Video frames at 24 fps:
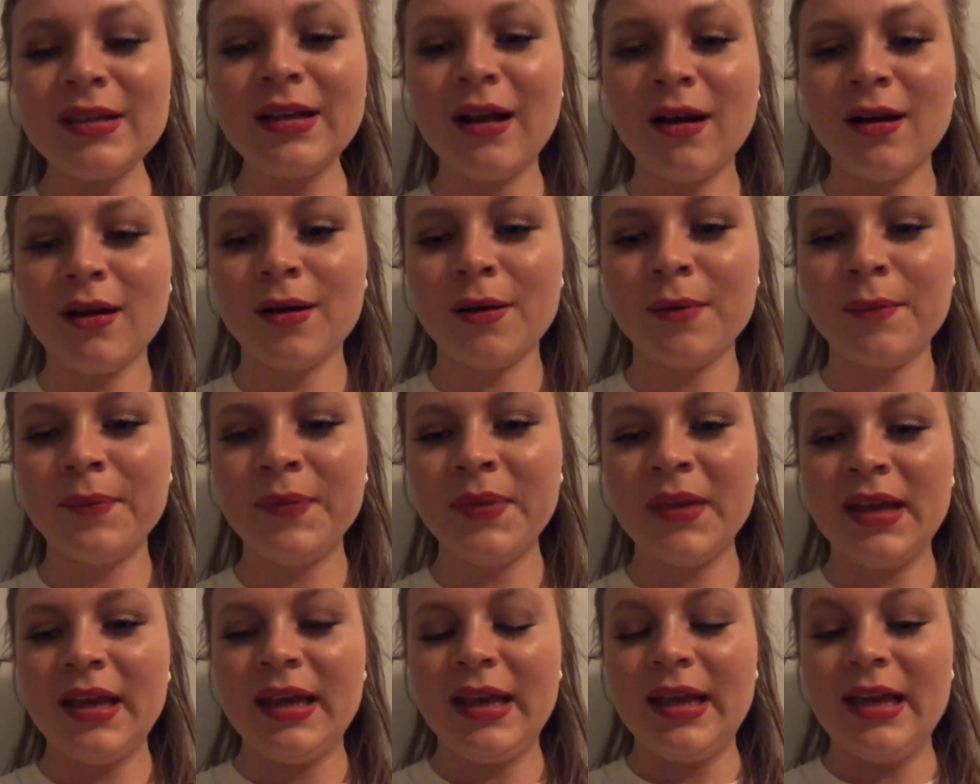
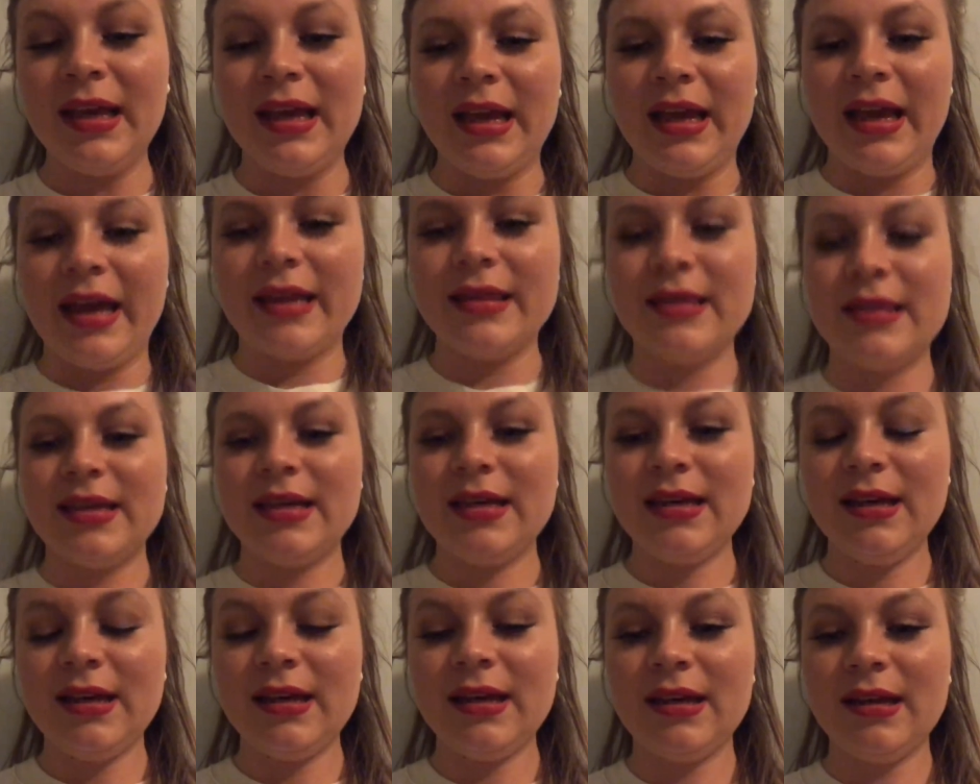And
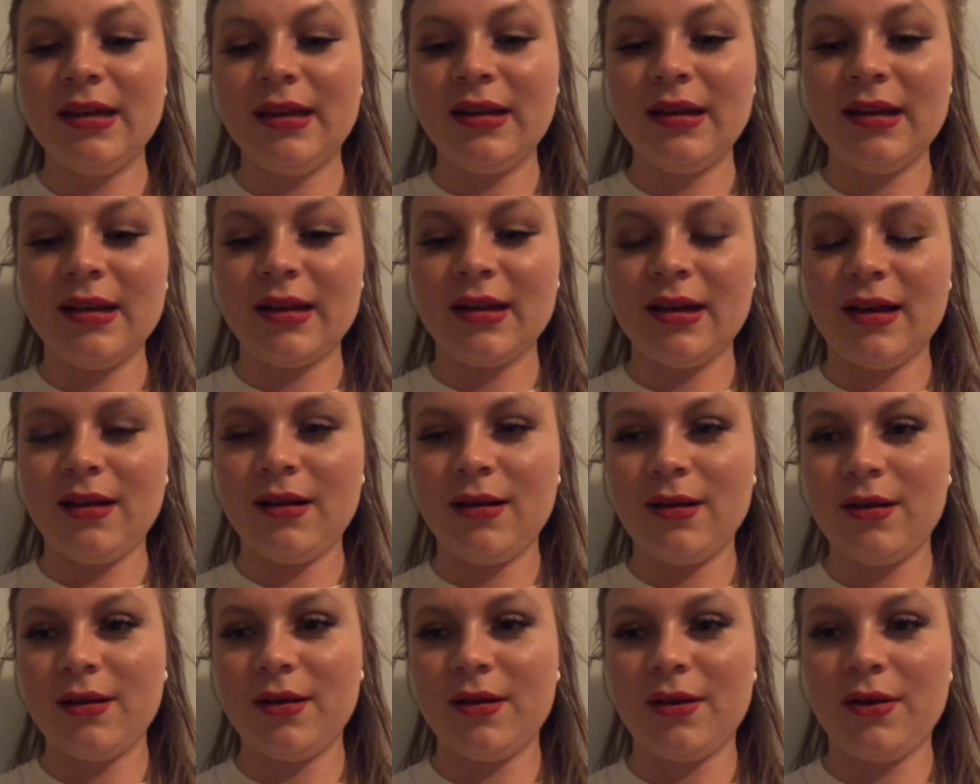then
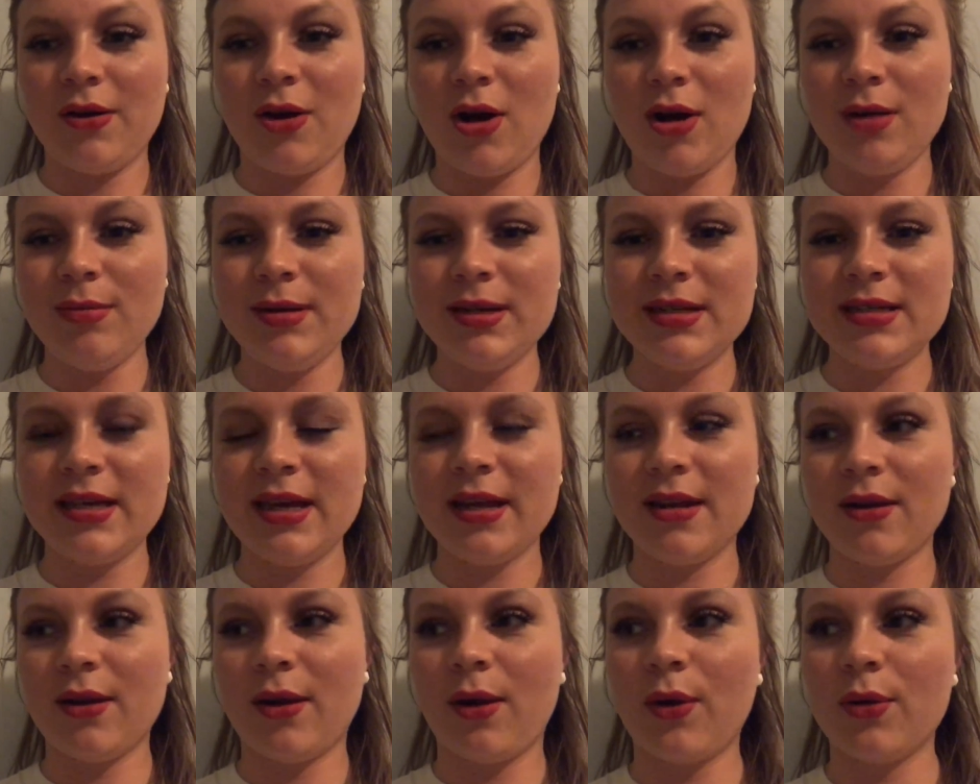Aubrey's
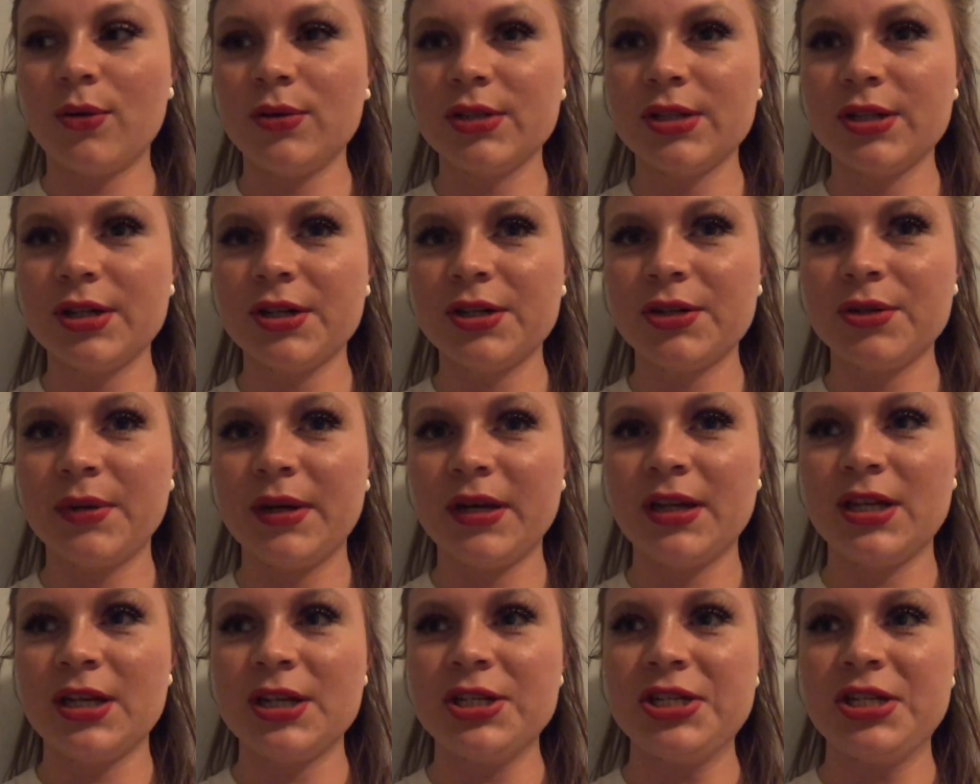getting older to
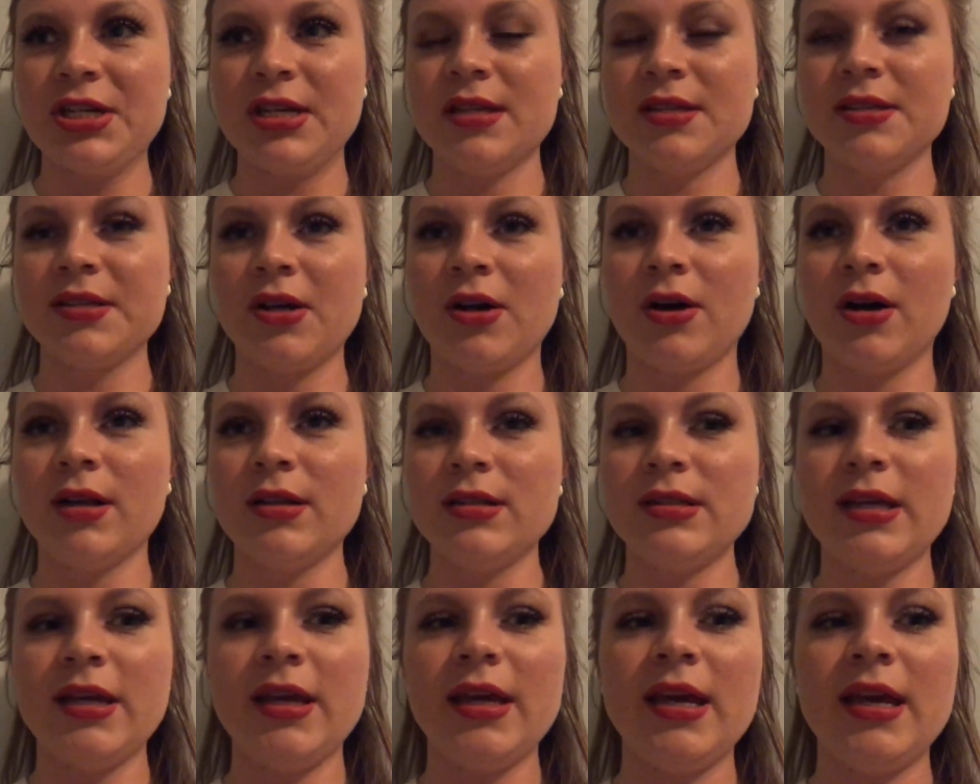where that she's got
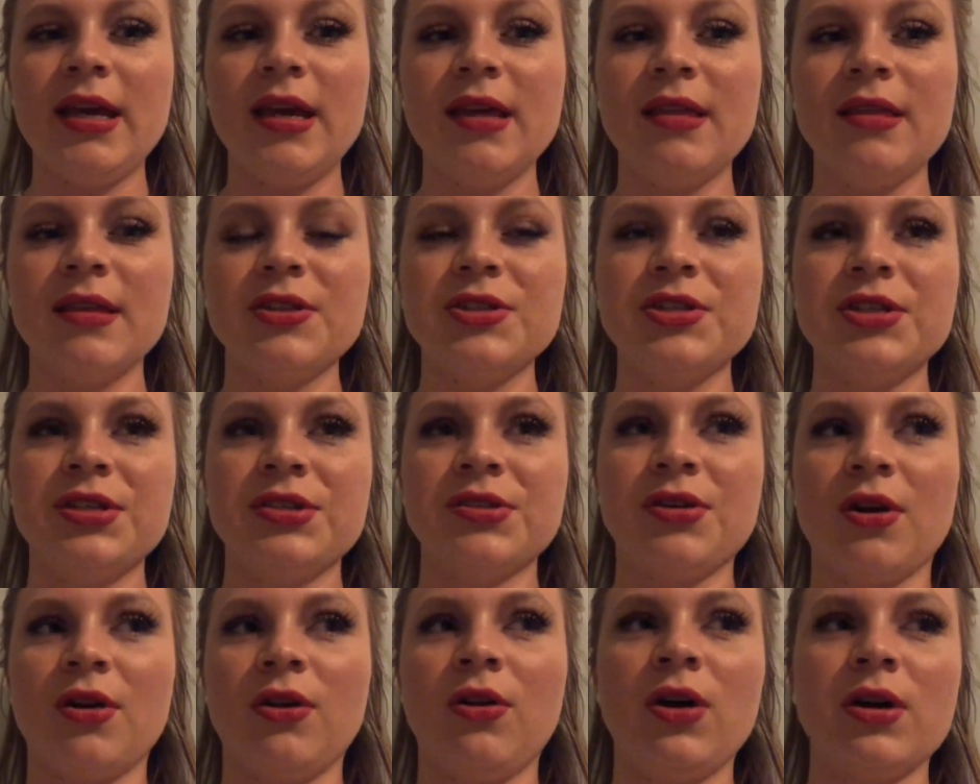teeth, and she's
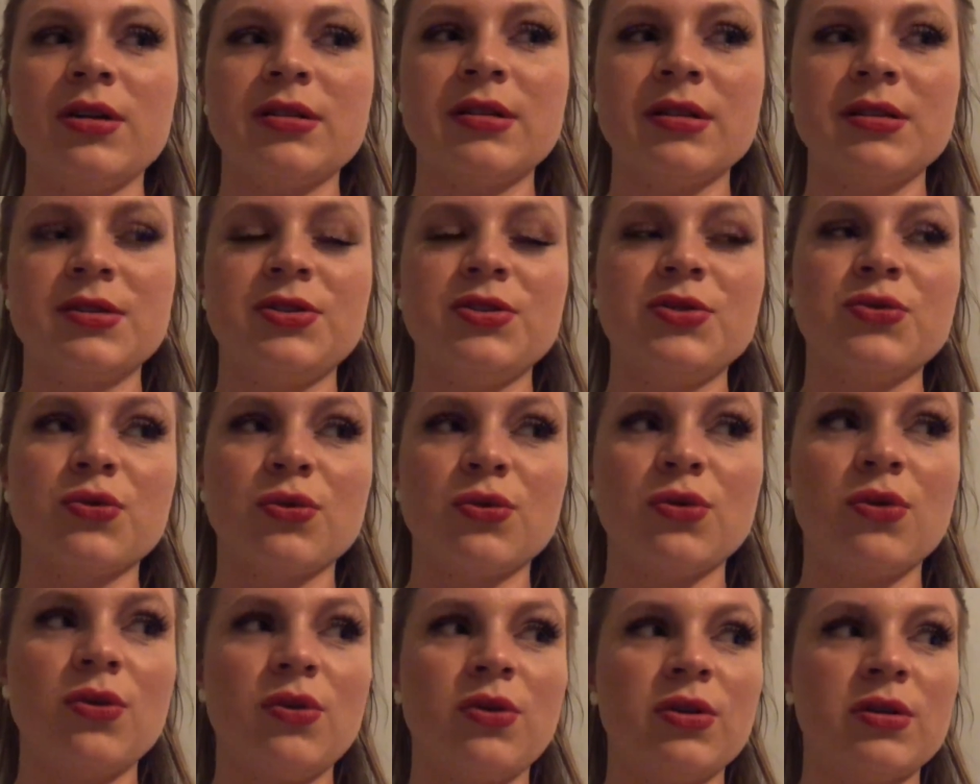got lots of
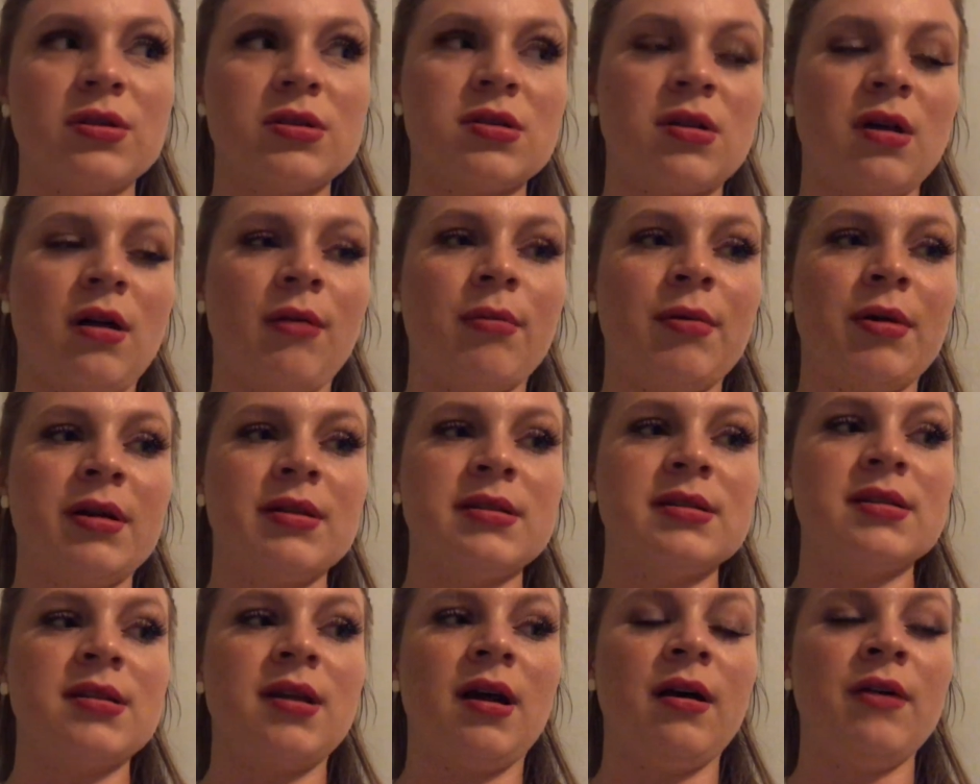drool and slobber
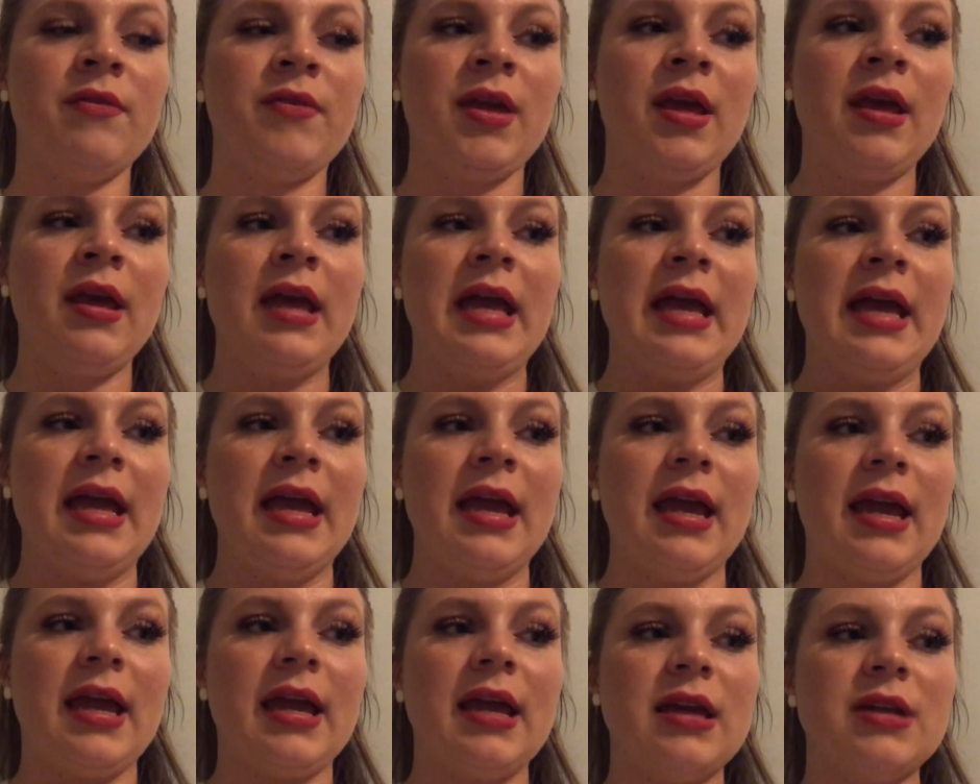and stuff,
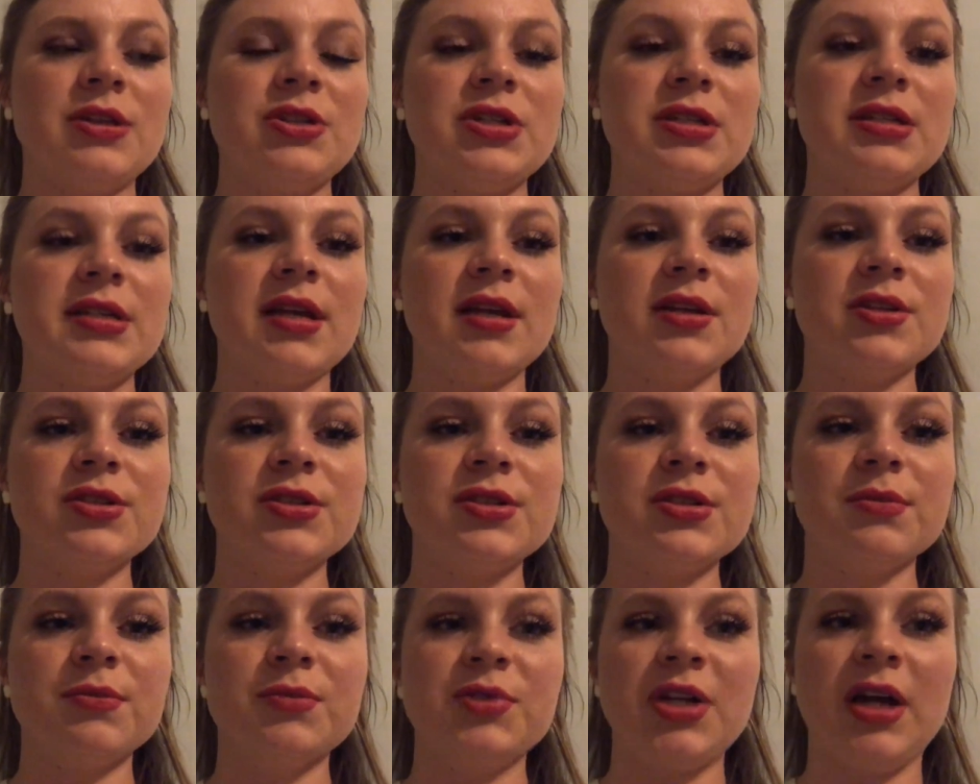and she's getting
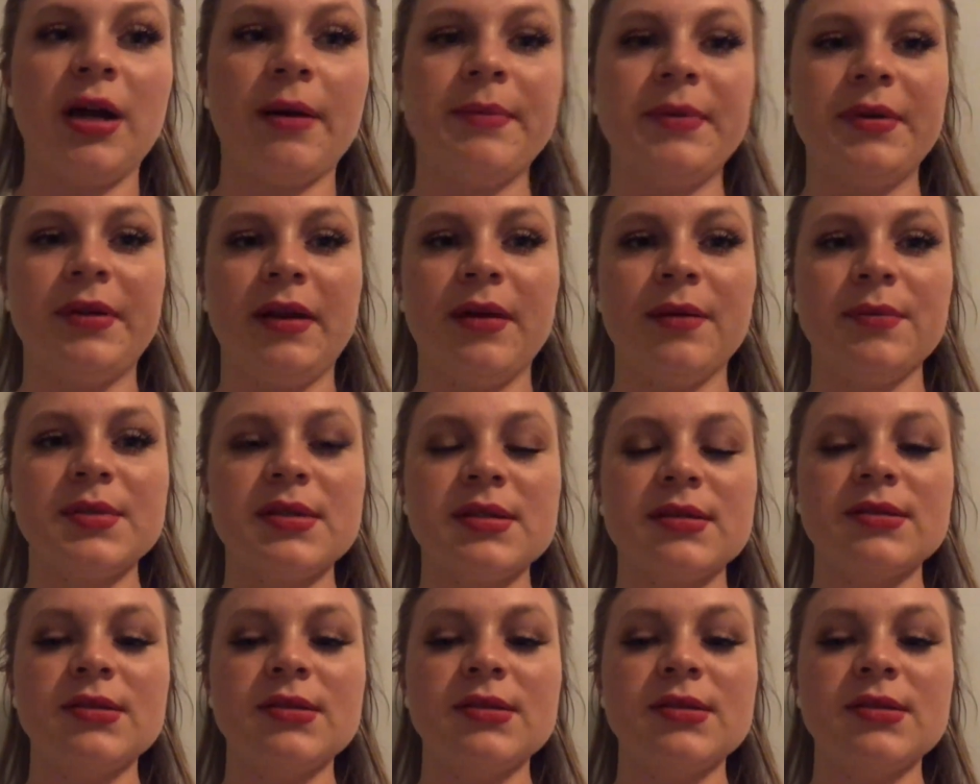some chapped lips.